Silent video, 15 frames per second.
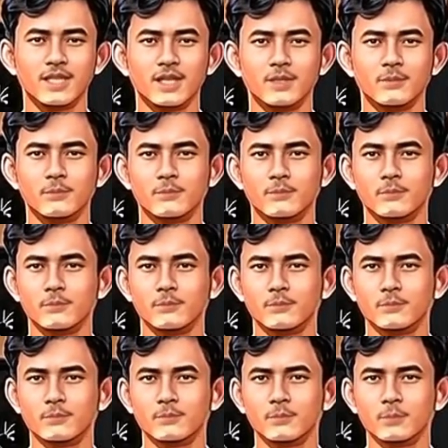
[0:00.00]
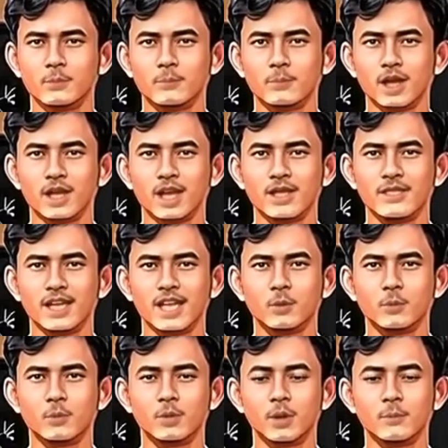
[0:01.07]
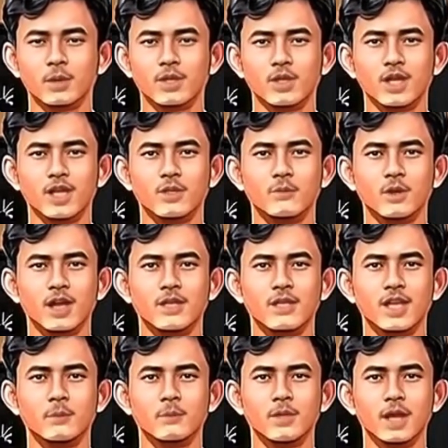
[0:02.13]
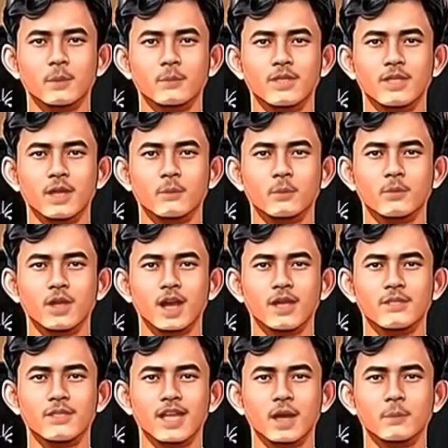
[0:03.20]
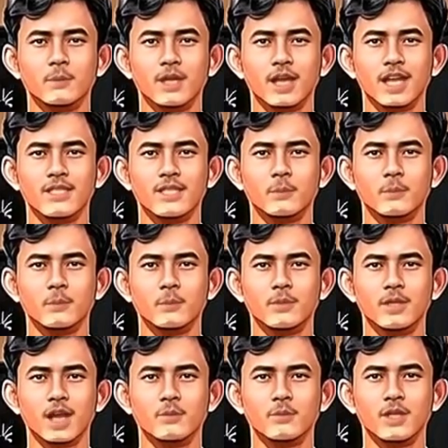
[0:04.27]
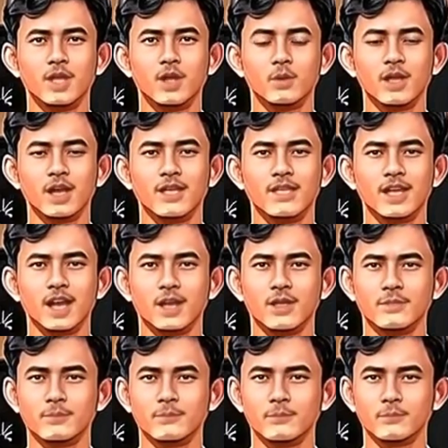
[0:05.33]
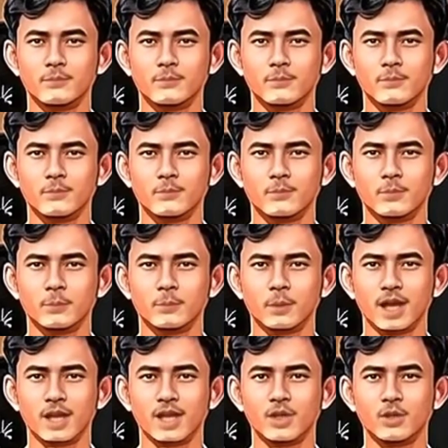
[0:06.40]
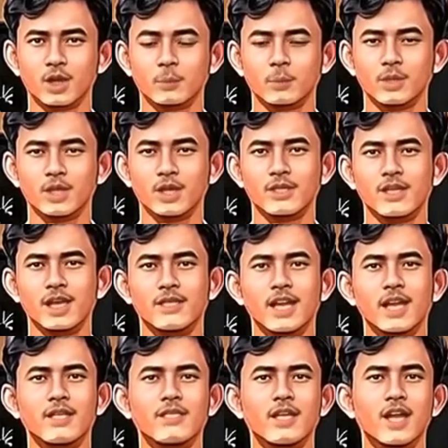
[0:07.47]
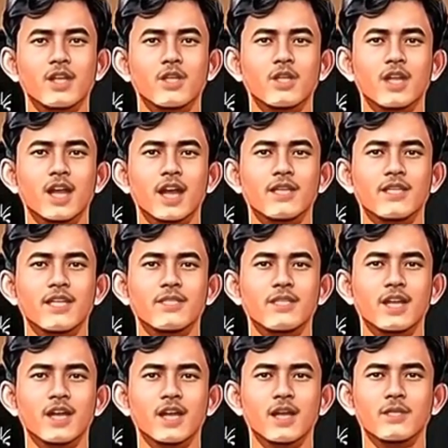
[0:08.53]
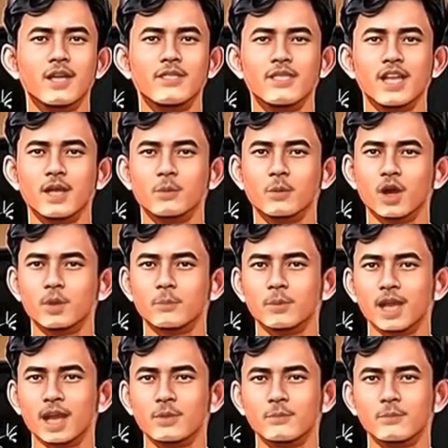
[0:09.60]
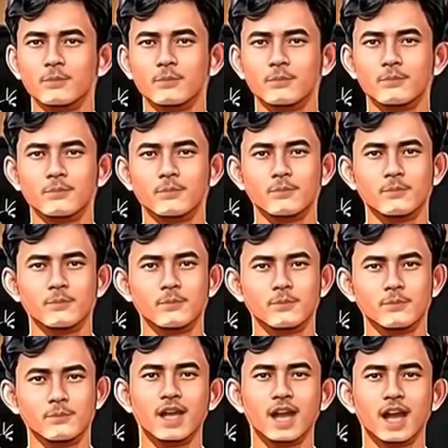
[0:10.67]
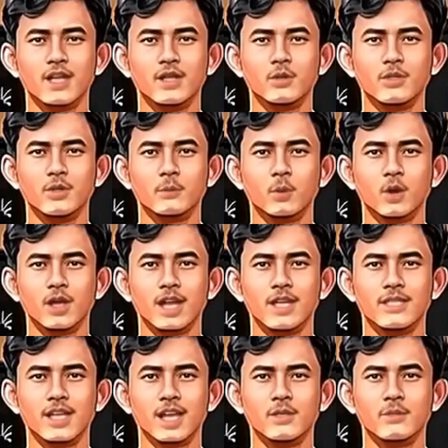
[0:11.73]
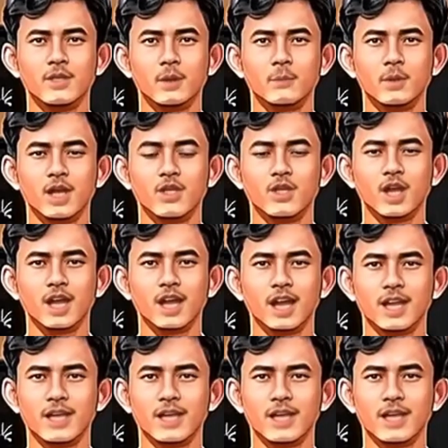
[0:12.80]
following a disaster or adverse event. 2. Verify data backup and recovery. Ensures that the organization regularly backs up critical data and has effective data recovery procedures in place.